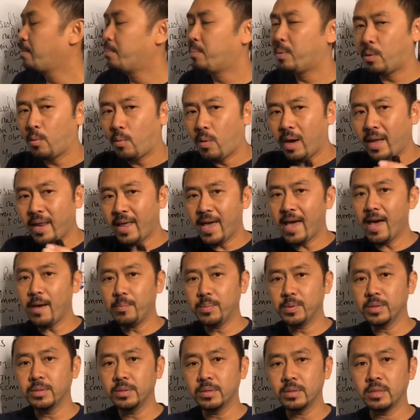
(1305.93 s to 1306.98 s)
But what
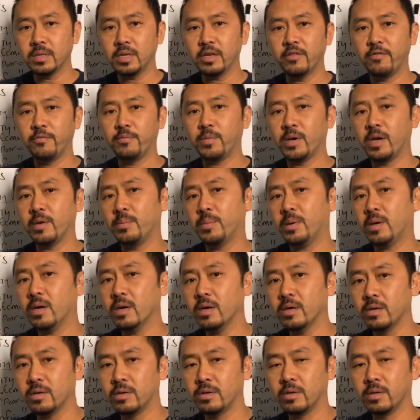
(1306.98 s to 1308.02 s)
happens if my
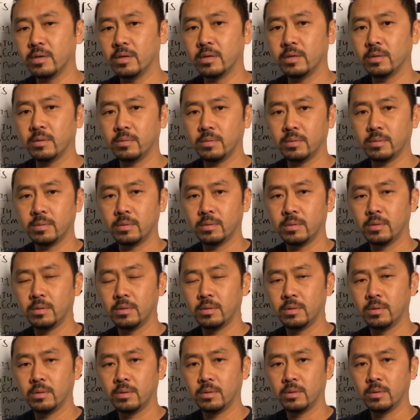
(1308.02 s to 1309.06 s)
partner
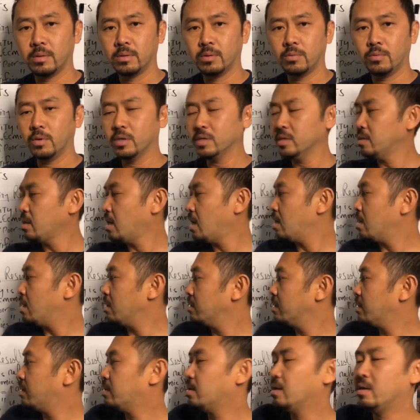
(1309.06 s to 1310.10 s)
was not on
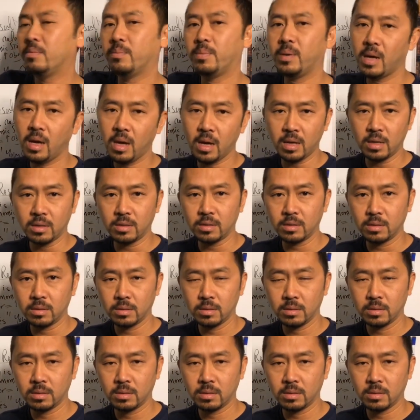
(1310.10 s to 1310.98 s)
the same page?